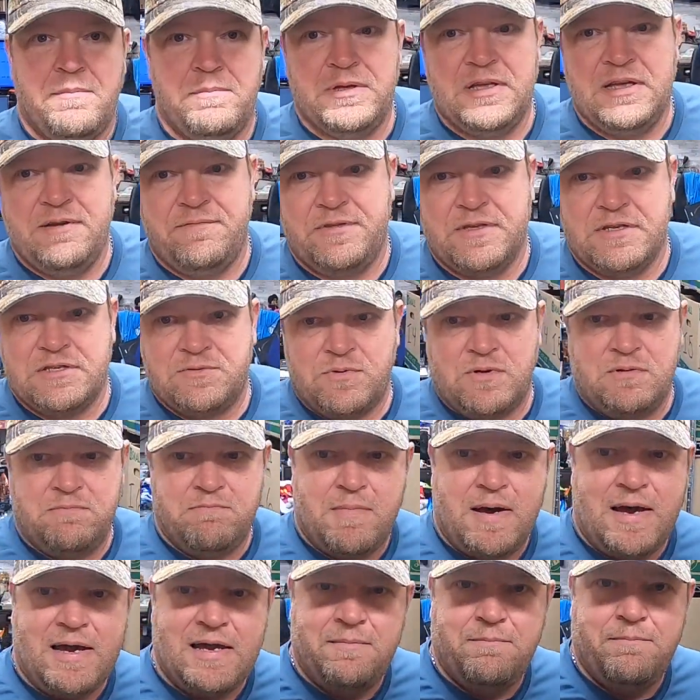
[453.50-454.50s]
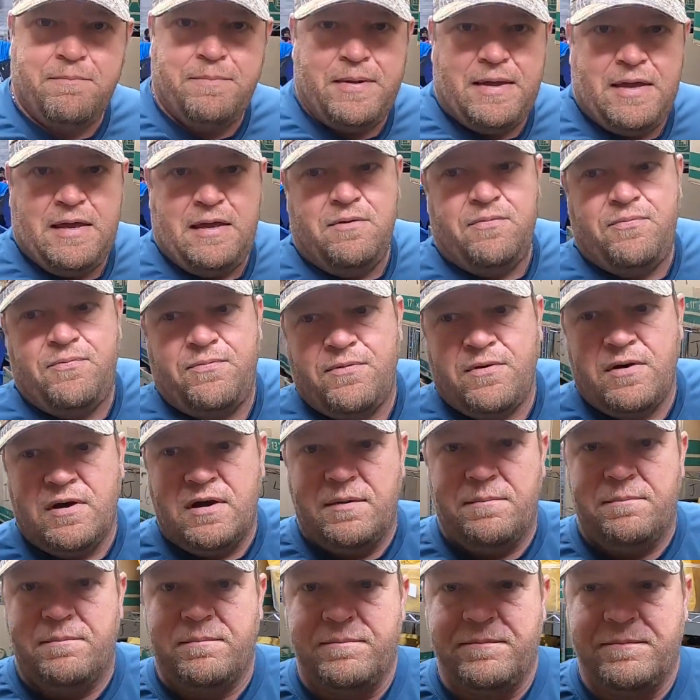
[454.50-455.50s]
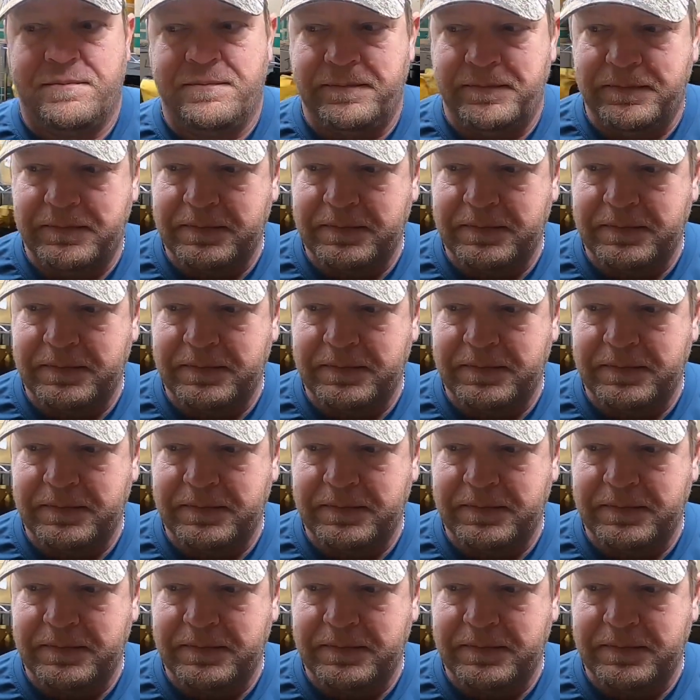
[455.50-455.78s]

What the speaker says: I believe this one might be from